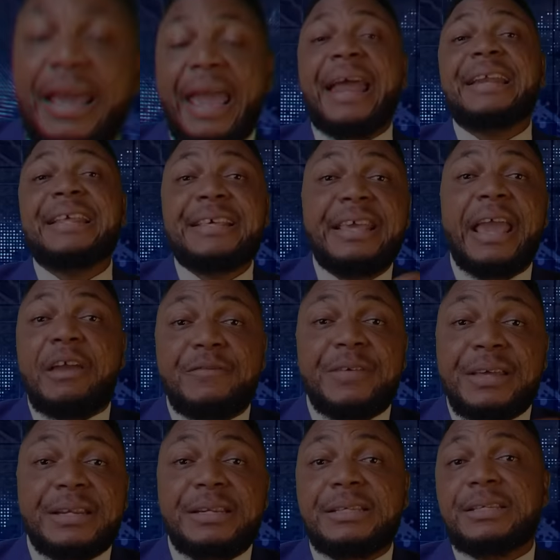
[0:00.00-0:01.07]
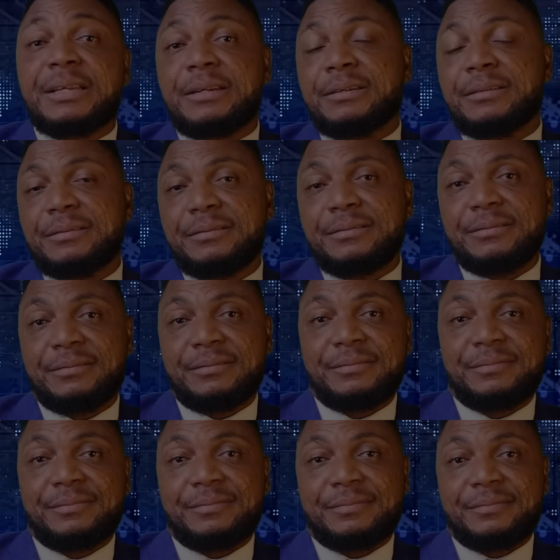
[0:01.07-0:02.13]
And he gave a reason.
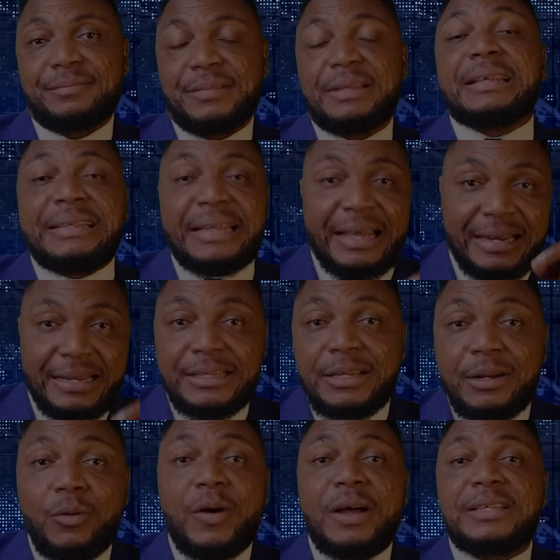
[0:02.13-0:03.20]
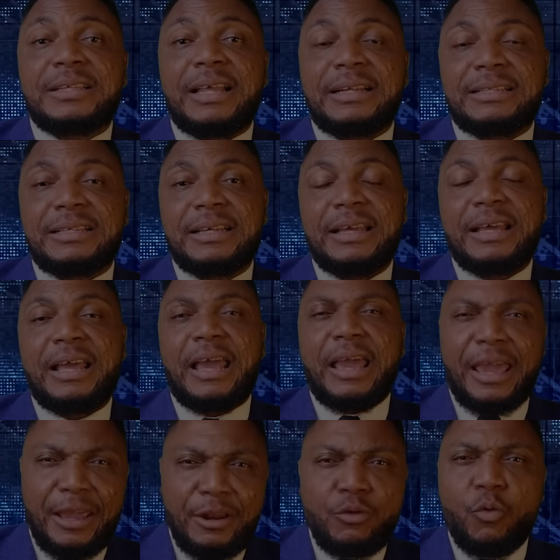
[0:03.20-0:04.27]
The reason was that
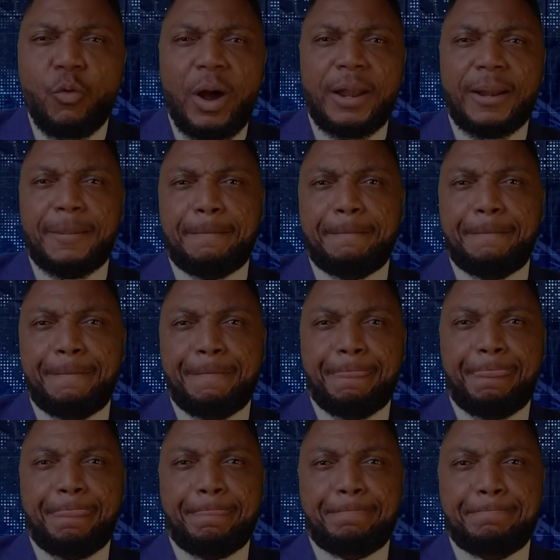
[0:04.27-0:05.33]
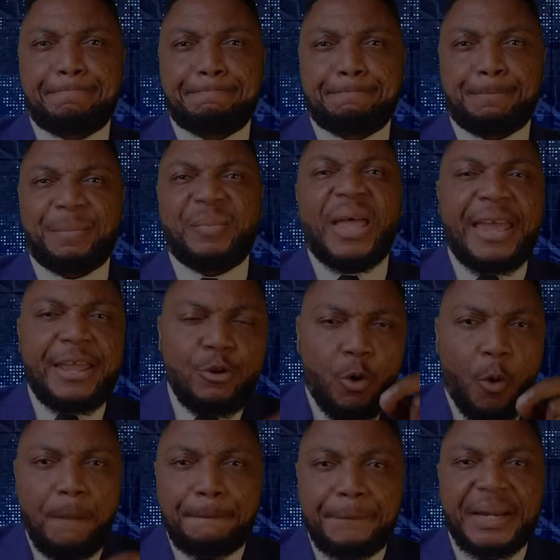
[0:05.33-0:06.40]
anyone, any
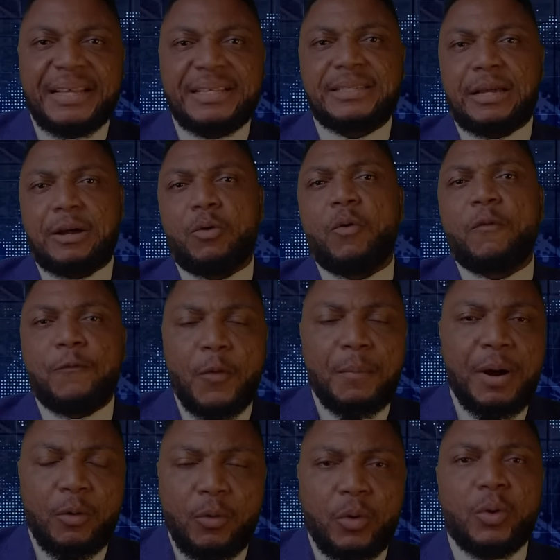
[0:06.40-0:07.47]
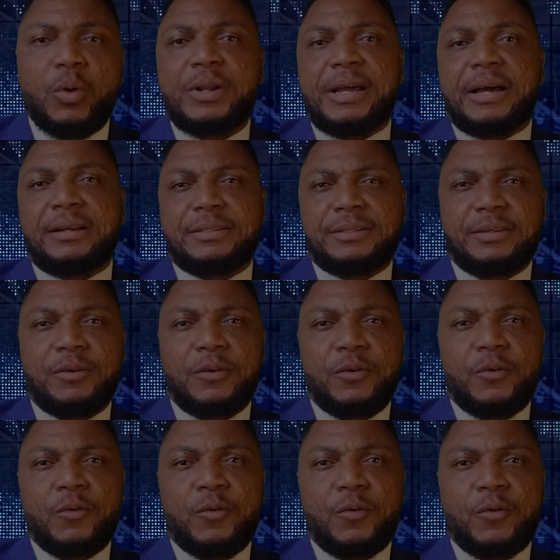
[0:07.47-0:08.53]
oppressor or former colonials
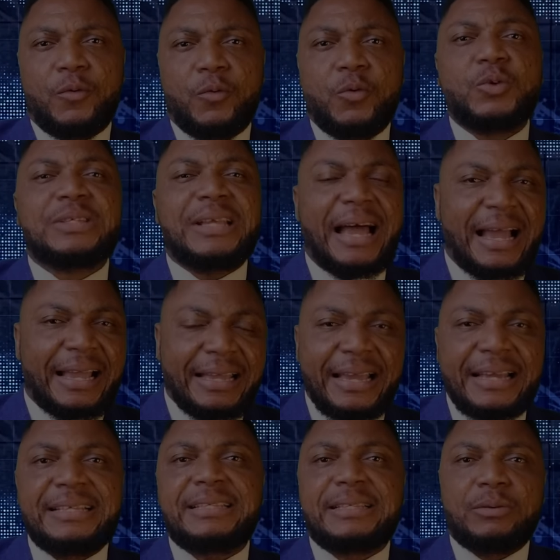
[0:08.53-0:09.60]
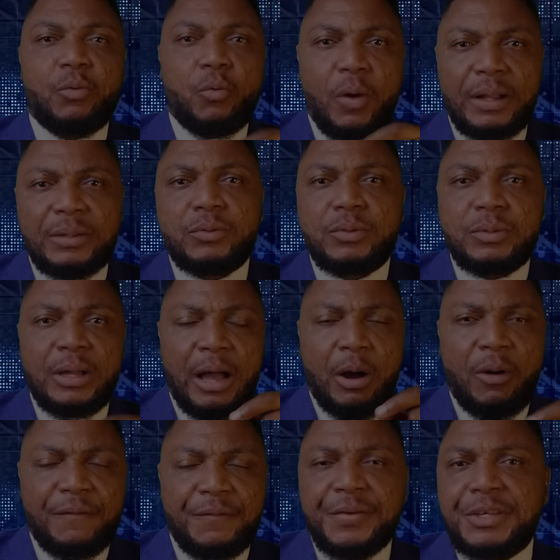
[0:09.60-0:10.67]
who's against want
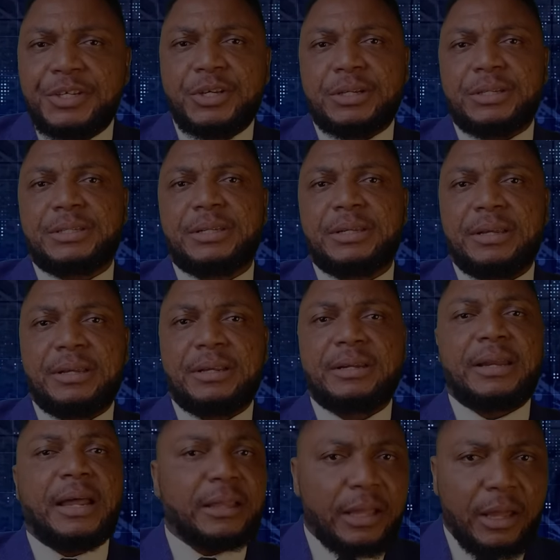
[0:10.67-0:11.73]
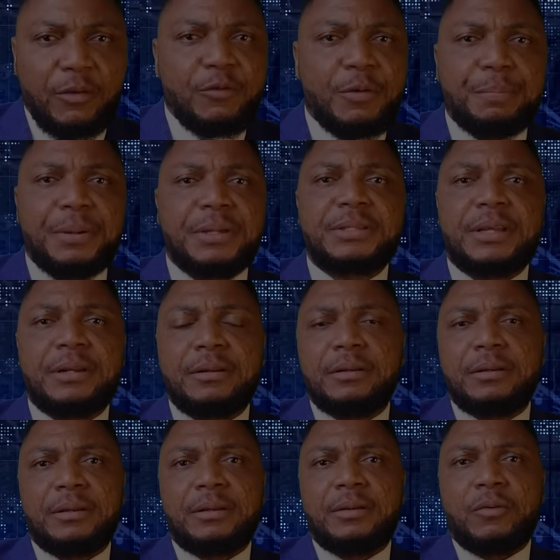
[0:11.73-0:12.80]
our visions, that kind of a person,
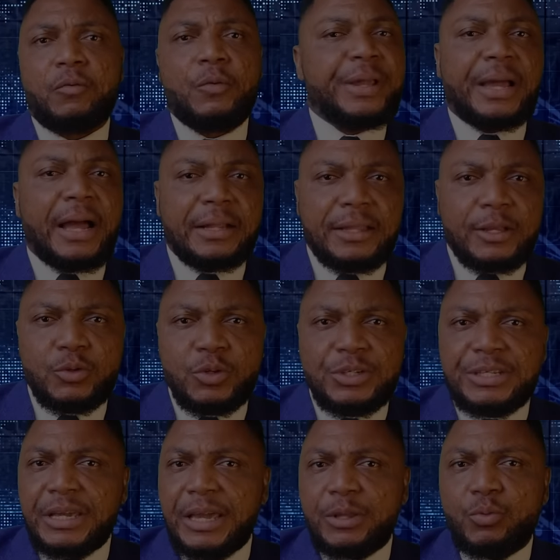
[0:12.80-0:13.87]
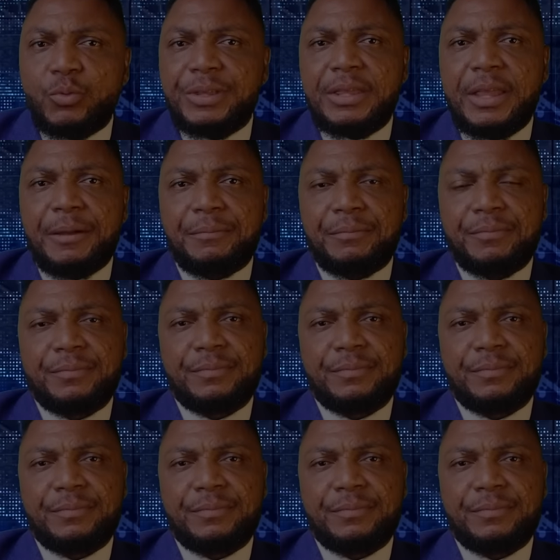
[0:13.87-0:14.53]
we can't associate with them.